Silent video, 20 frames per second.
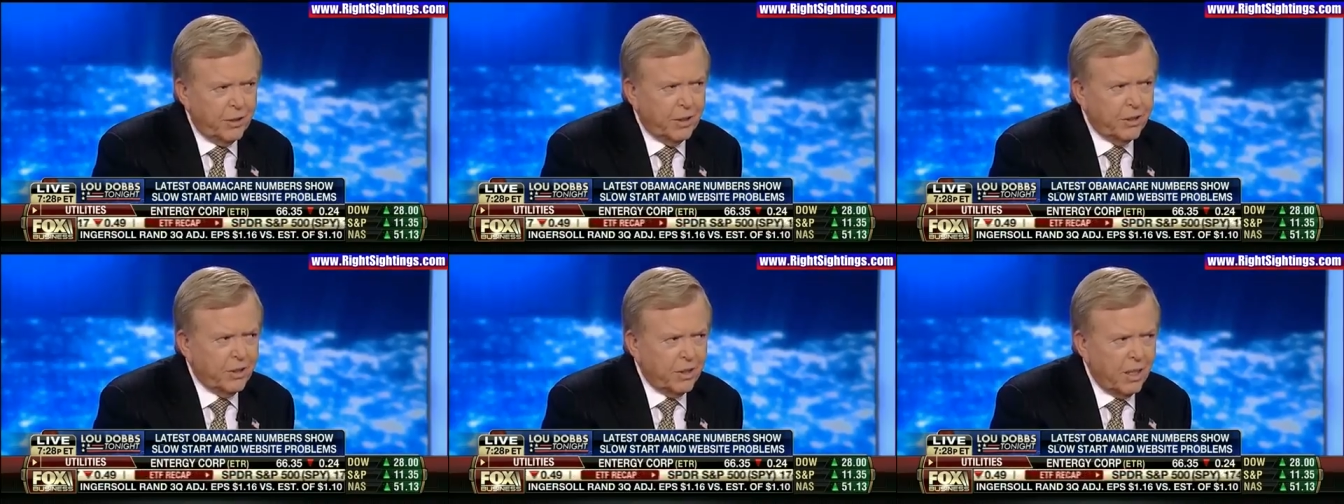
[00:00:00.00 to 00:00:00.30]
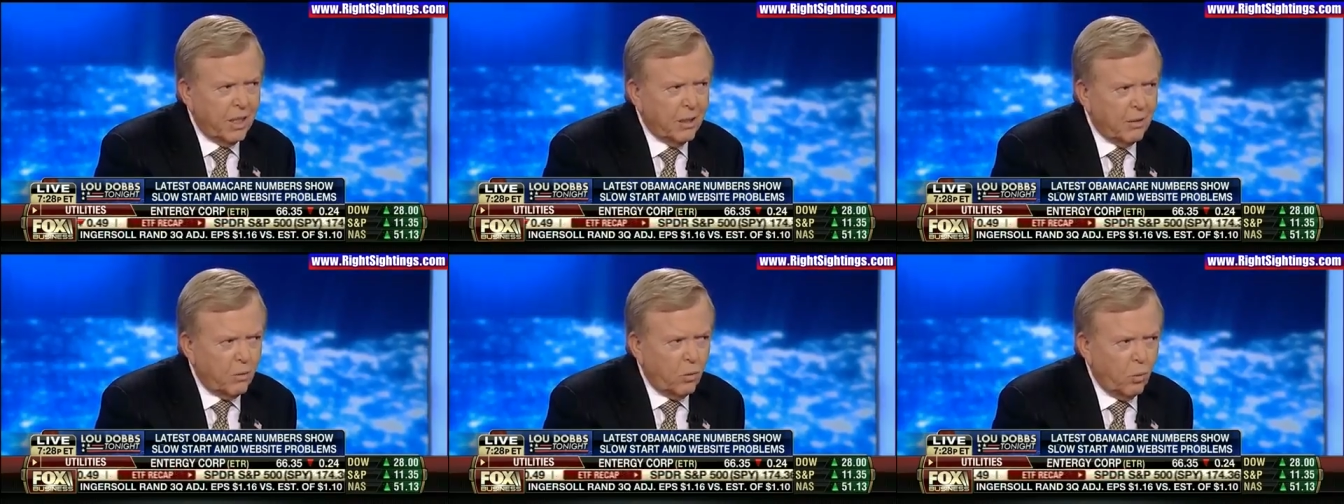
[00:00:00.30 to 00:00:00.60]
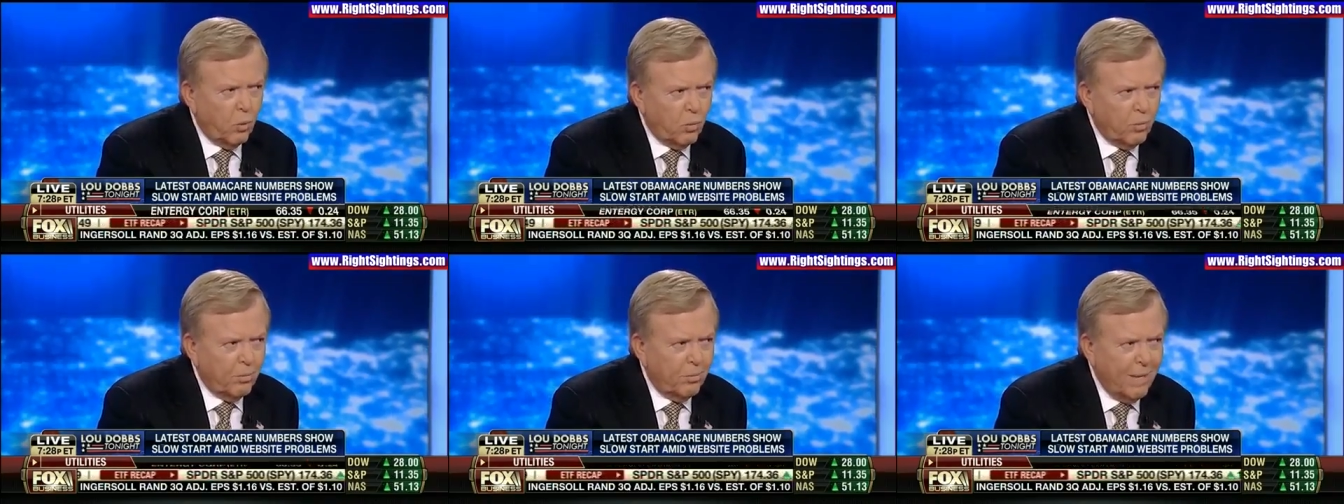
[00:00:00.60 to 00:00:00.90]
that's not
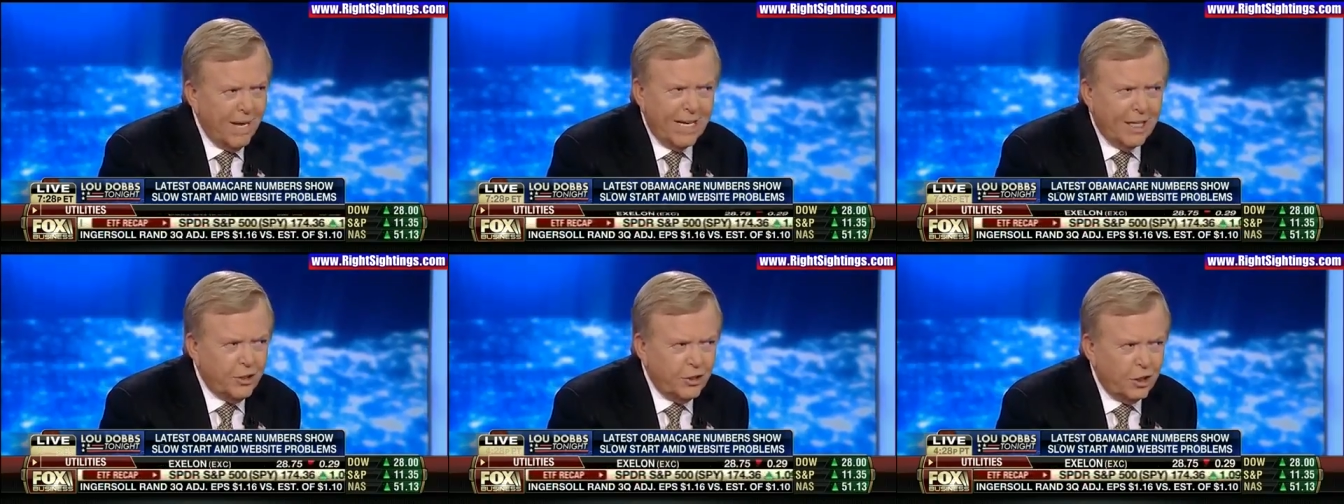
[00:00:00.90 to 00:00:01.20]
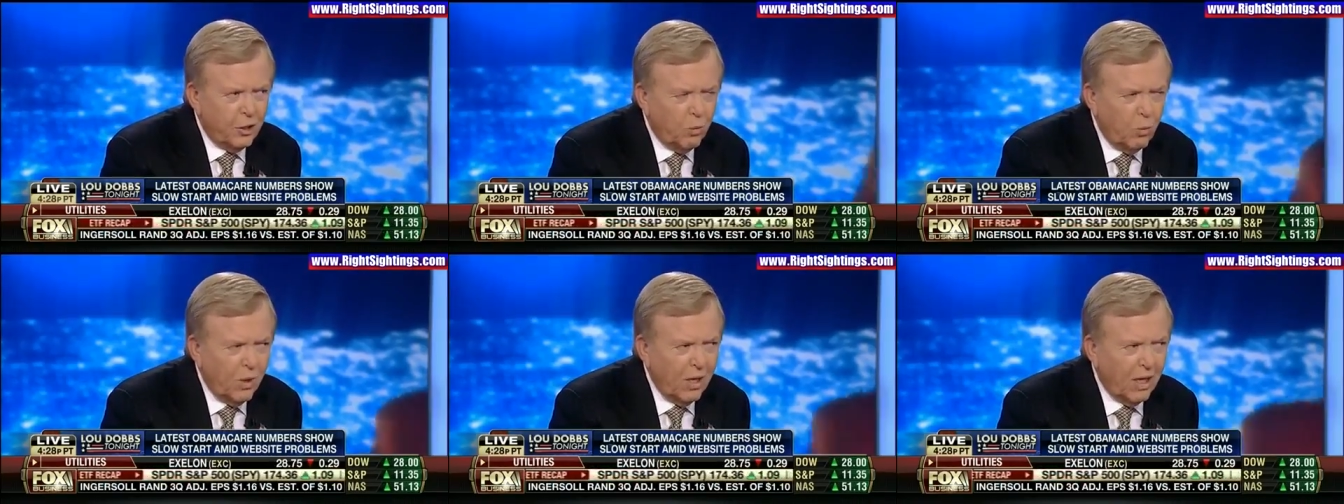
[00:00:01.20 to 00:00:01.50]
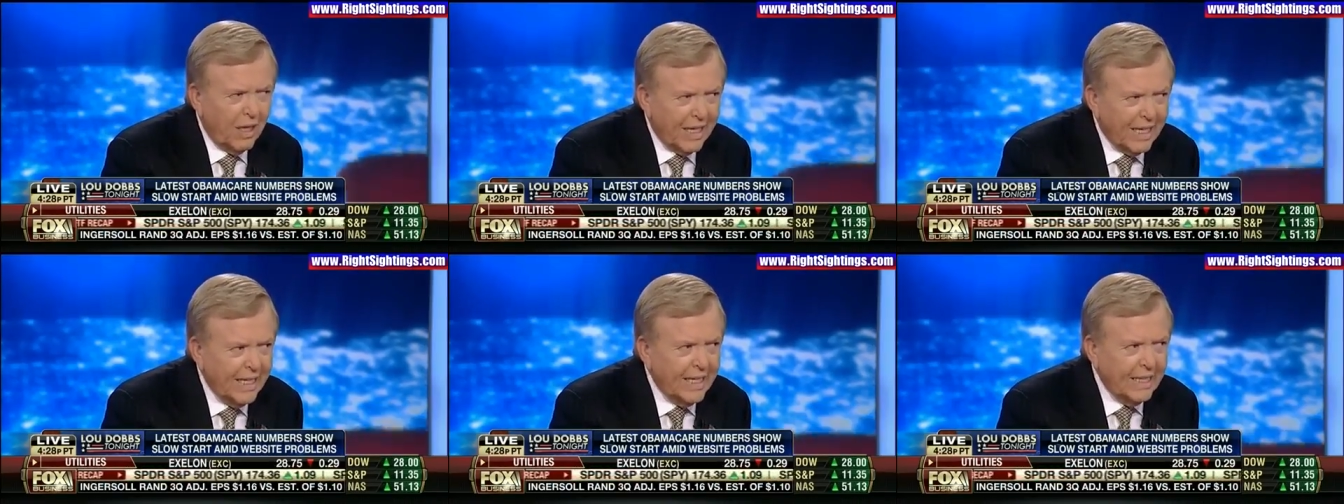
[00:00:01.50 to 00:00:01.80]
managing
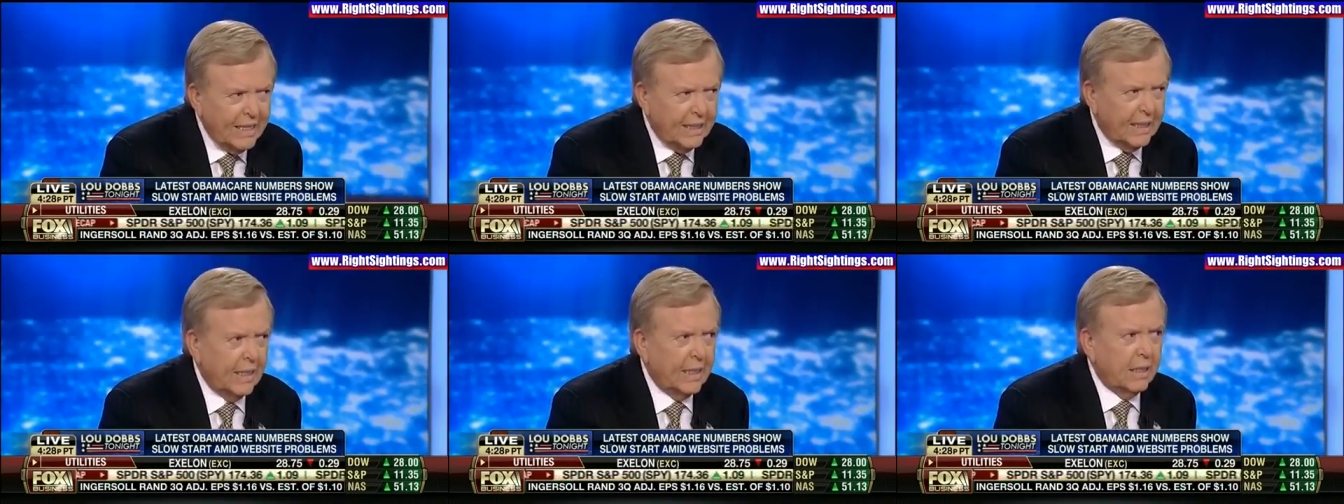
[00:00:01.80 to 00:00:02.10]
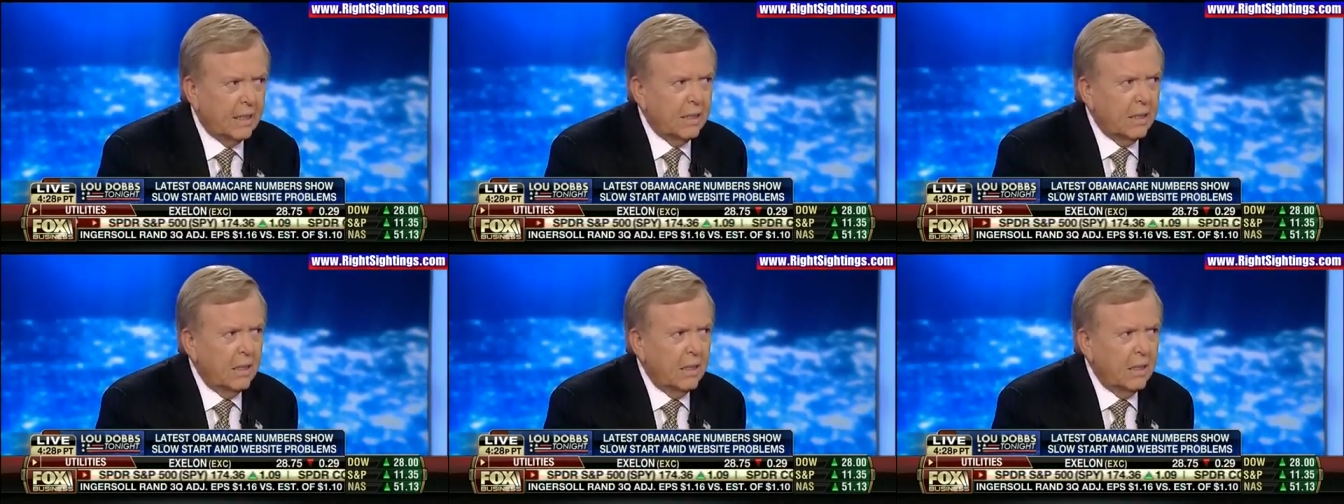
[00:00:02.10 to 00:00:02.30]
well anything.